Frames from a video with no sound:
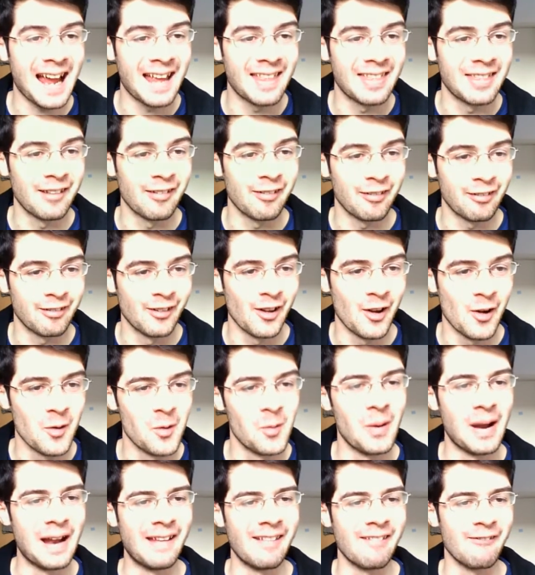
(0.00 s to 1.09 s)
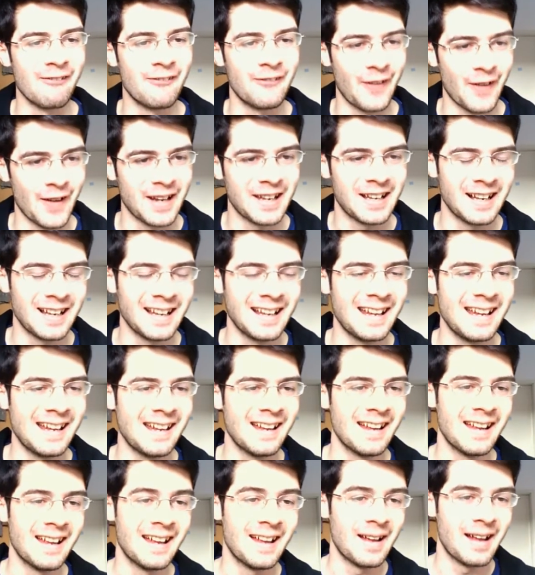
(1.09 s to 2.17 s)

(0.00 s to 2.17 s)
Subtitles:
and the snow is finally